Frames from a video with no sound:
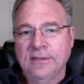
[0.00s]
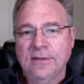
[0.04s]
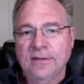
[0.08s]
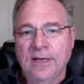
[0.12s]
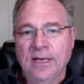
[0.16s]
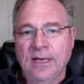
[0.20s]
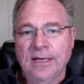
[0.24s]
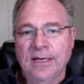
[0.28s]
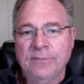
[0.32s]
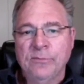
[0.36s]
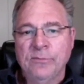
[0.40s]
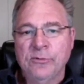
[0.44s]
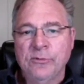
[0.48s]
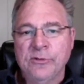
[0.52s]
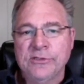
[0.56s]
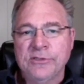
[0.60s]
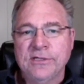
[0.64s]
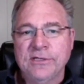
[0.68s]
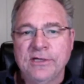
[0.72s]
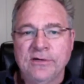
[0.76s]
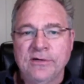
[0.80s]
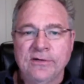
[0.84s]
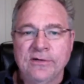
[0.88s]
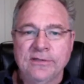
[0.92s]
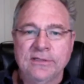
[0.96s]
uh, more
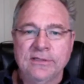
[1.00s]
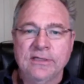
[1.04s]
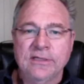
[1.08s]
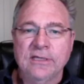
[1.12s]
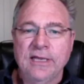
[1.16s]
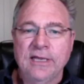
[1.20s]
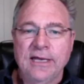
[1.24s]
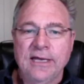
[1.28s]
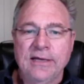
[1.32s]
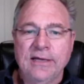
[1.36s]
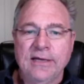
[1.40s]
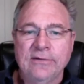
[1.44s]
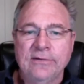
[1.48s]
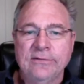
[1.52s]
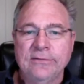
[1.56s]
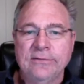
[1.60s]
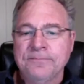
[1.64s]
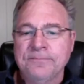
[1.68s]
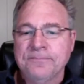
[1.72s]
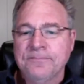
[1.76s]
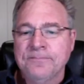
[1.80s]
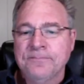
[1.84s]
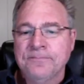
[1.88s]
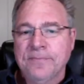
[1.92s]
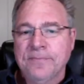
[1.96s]
secure in the cloud
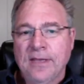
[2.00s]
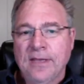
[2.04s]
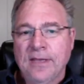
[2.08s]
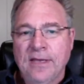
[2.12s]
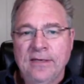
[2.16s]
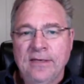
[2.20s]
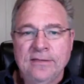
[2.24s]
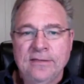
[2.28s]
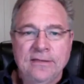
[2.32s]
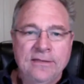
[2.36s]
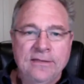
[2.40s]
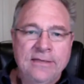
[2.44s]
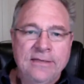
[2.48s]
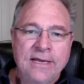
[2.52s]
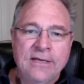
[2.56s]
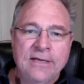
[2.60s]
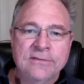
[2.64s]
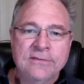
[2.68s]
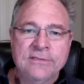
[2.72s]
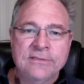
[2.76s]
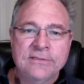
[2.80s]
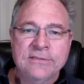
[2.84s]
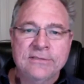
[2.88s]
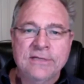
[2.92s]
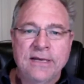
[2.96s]
and
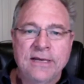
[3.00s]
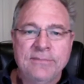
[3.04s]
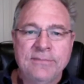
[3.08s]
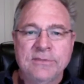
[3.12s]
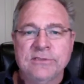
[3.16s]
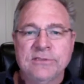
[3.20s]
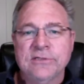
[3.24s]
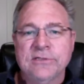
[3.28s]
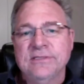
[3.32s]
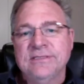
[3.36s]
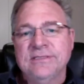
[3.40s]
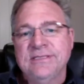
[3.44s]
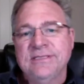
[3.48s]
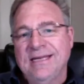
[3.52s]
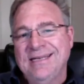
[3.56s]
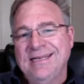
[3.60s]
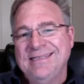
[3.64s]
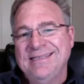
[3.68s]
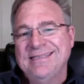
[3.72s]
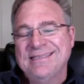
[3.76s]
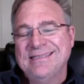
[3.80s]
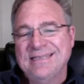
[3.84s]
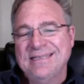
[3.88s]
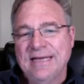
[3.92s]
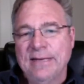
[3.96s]
now's the time to start
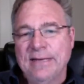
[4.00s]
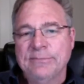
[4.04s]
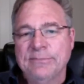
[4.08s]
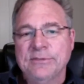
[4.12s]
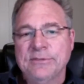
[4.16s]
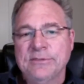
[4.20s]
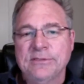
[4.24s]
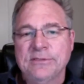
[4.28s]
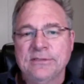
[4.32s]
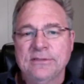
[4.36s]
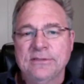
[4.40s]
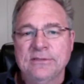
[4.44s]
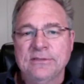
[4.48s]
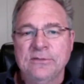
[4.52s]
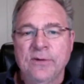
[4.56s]
taking steps